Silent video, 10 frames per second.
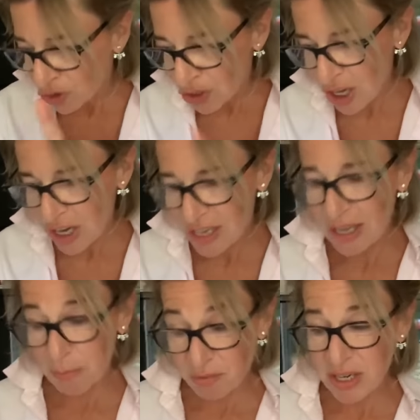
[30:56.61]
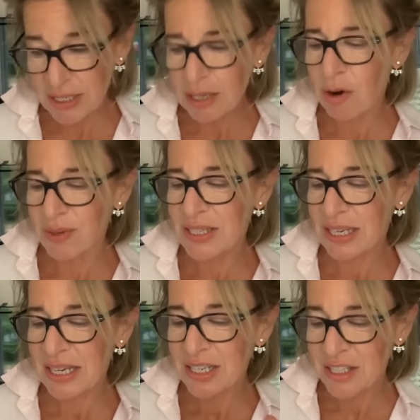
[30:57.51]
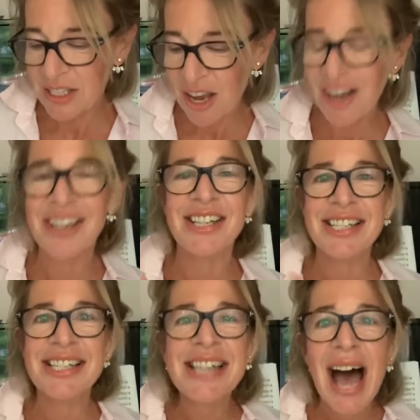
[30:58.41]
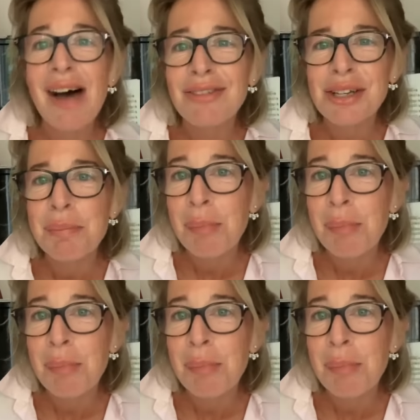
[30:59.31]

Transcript: I'm reading, obviously, Circus Tavern